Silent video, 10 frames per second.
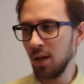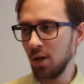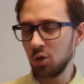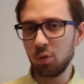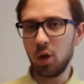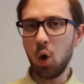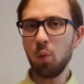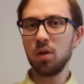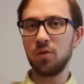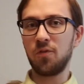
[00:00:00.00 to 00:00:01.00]
So the
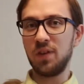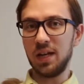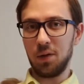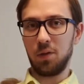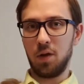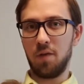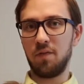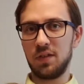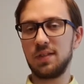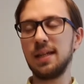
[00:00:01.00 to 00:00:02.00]
overall feel of
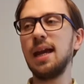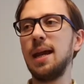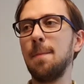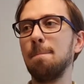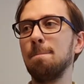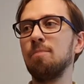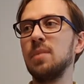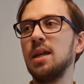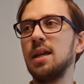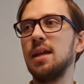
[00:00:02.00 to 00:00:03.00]
this game
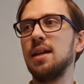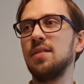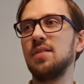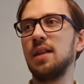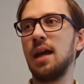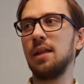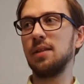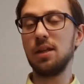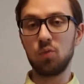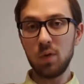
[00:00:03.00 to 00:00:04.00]
is that
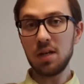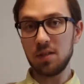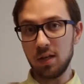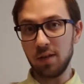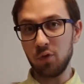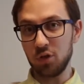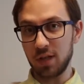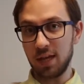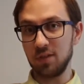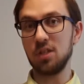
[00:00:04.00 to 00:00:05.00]
it really delivers
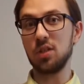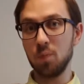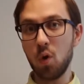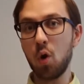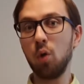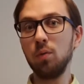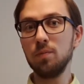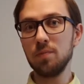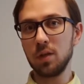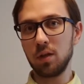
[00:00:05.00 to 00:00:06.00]
as a
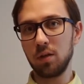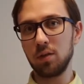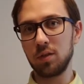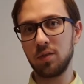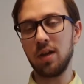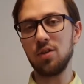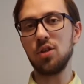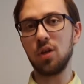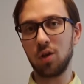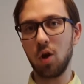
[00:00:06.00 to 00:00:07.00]
small
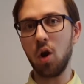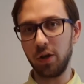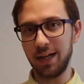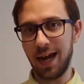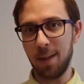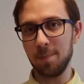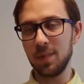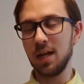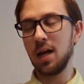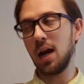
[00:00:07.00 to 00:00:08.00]
strategy card game.
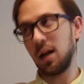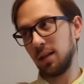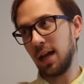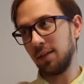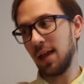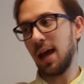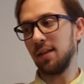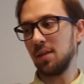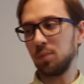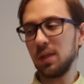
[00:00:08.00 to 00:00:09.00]
I like
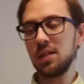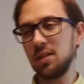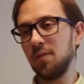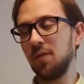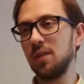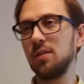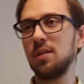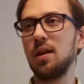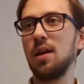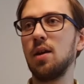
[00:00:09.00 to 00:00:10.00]
that. It plays
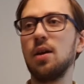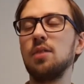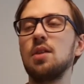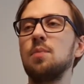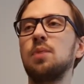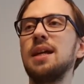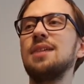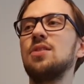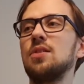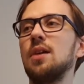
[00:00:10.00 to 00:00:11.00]
different. It
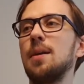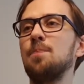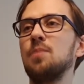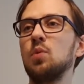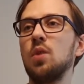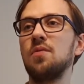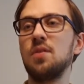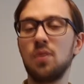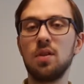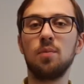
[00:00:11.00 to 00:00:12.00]
plays with
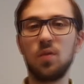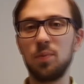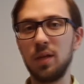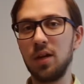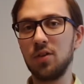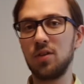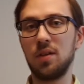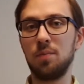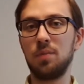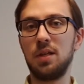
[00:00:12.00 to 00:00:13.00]
different number of players,
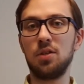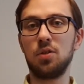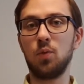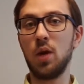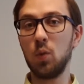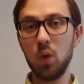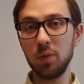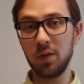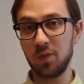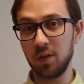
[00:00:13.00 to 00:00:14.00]
and it plays quite well
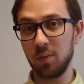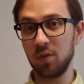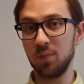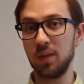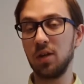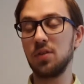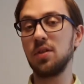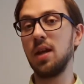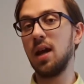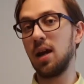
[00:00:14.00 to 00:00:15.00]
with different number of
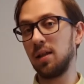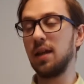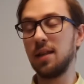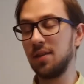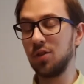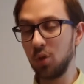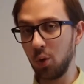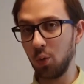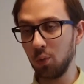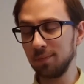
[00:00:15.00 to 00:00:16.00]
players. I like that
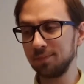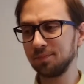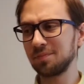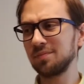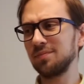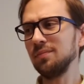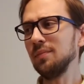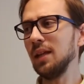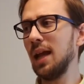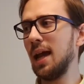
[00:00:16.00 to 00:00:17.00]
too.
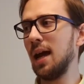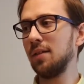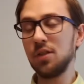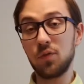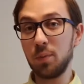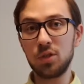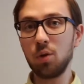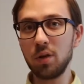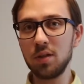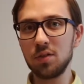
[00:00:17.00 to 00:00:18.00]
And it's from
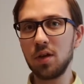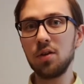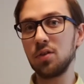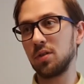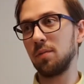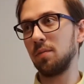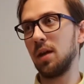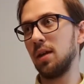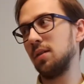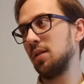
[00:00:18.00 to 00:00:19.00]
Estonian designers, and
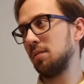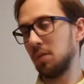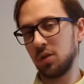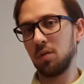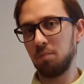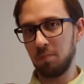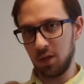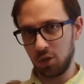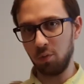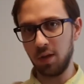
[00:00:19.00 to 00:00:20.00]
it's an
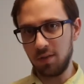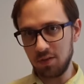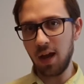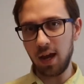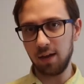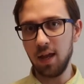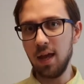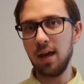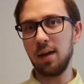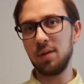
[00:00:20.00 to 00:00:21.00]
Estonian design.
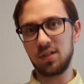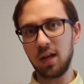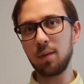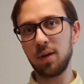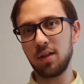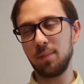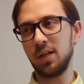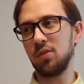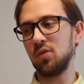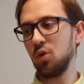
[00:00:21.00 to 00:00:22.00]
And I'm excited about that,
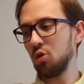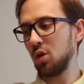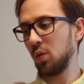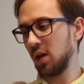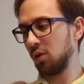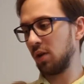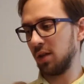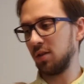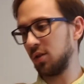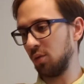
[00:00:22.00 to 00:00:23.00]
because usually when I look
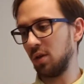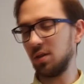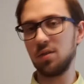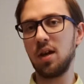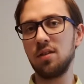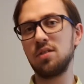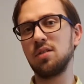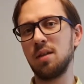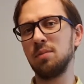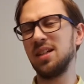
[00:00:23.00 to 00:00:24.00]
at the Estonian designs,
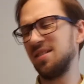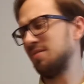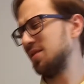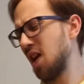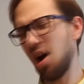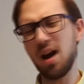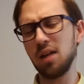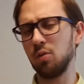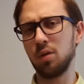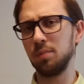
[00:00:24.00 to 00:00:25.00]
I'm like, no, I
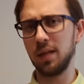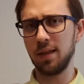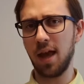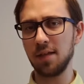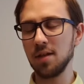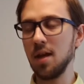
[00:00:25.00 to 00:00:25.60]
don't want to play that.